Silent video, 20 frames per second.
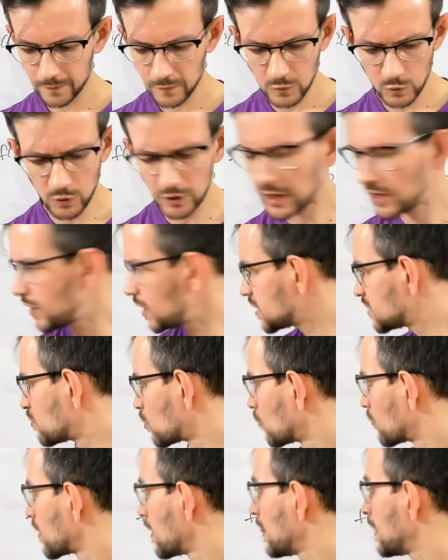Let's
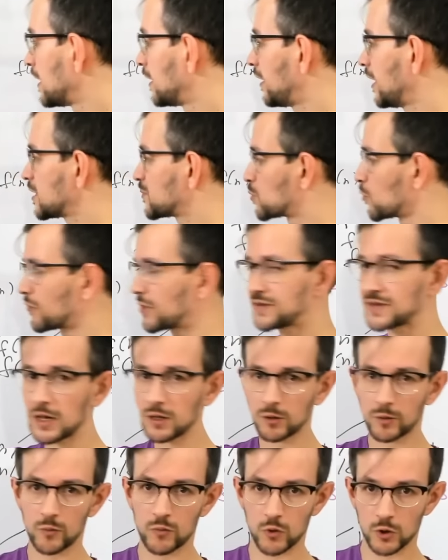prove this
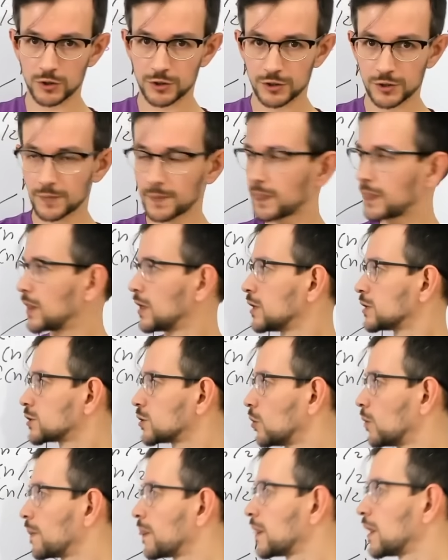algorithm works.
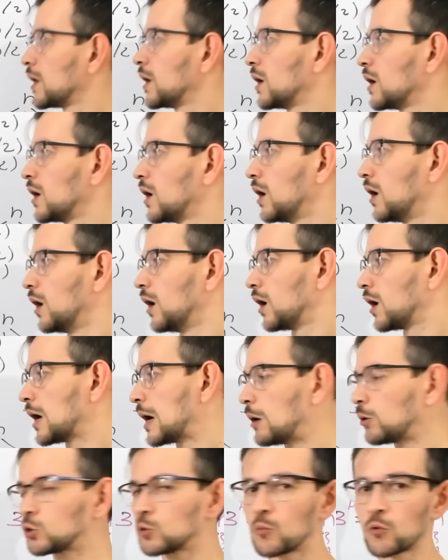So,
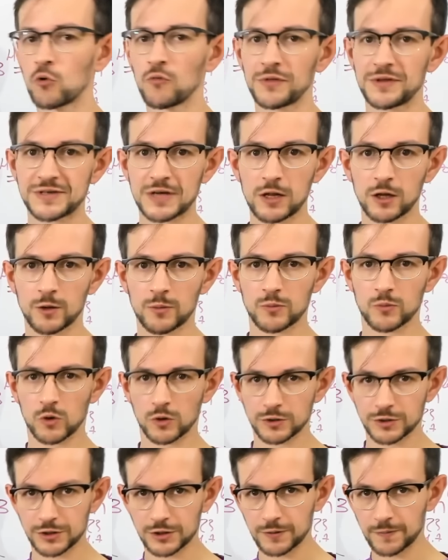how to prove this algorithm
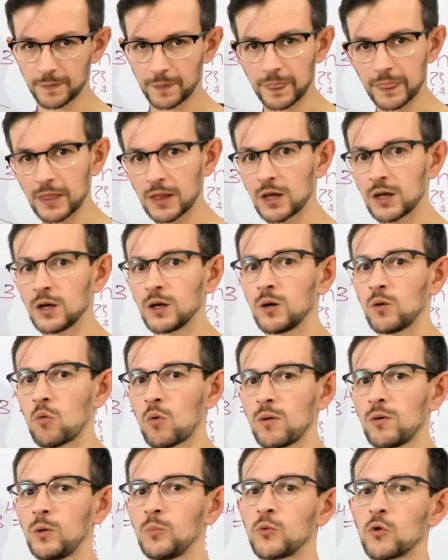works?
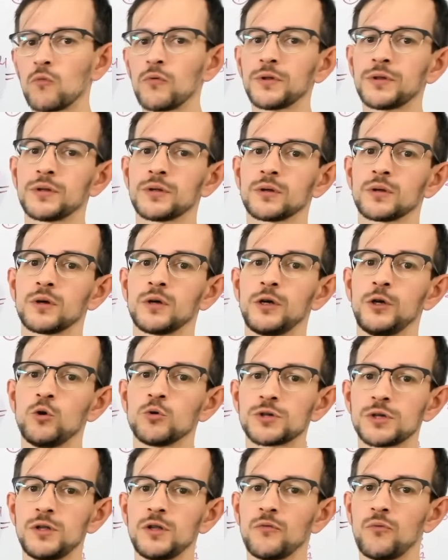We will prove it
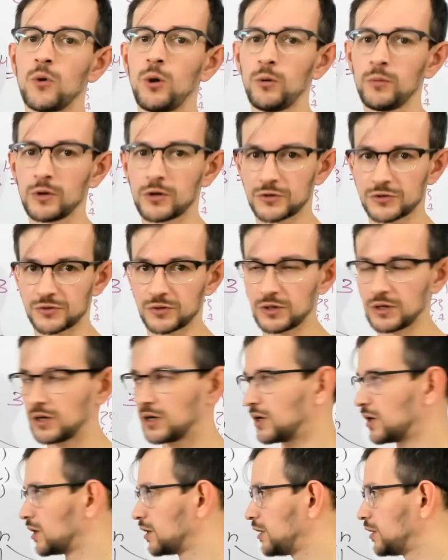using the following
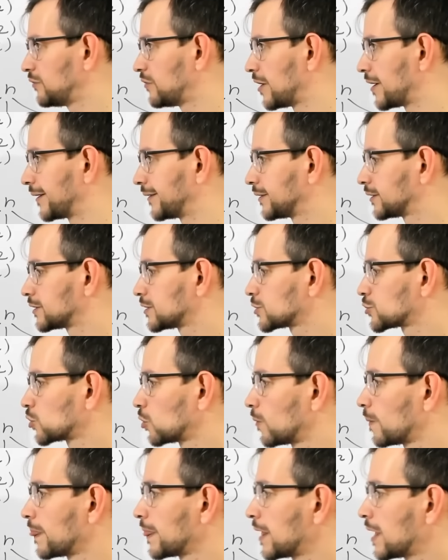invariant.
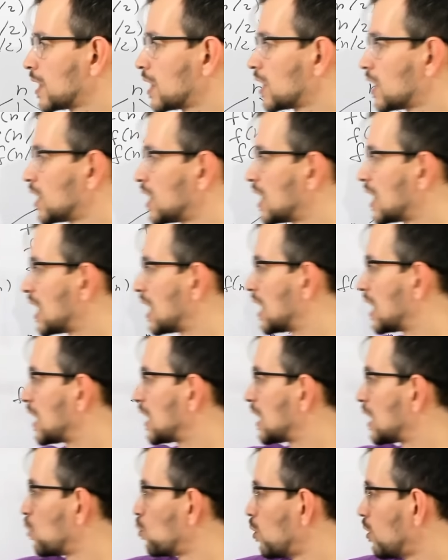So,
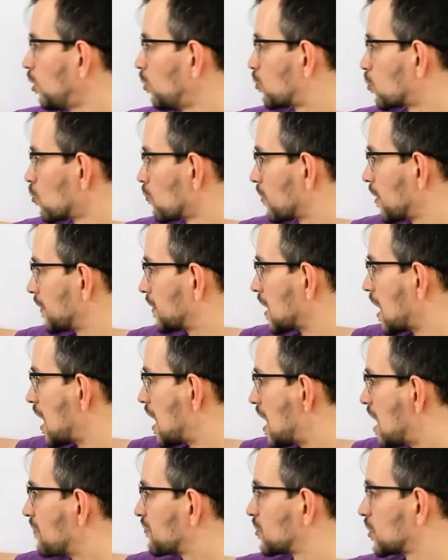we will prove that
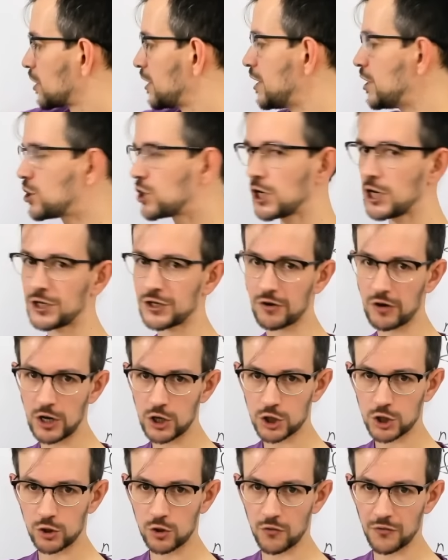after each
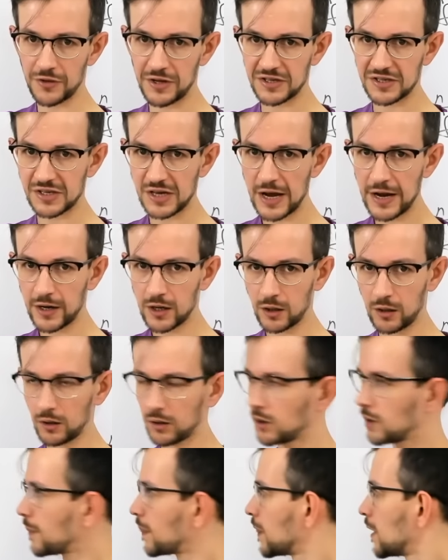iteration of this
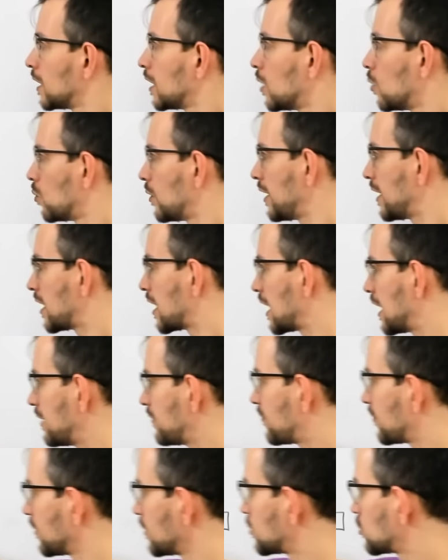cycle, we
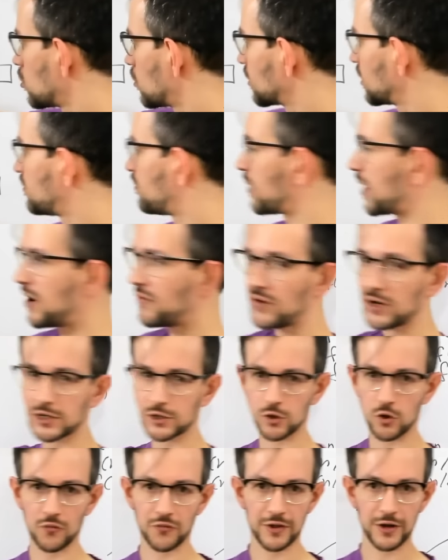have the sorted
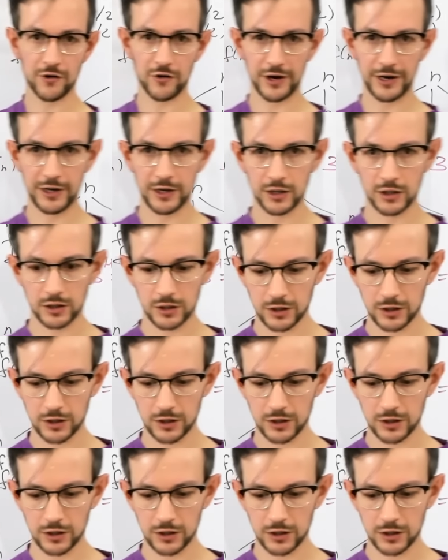prefix of the array.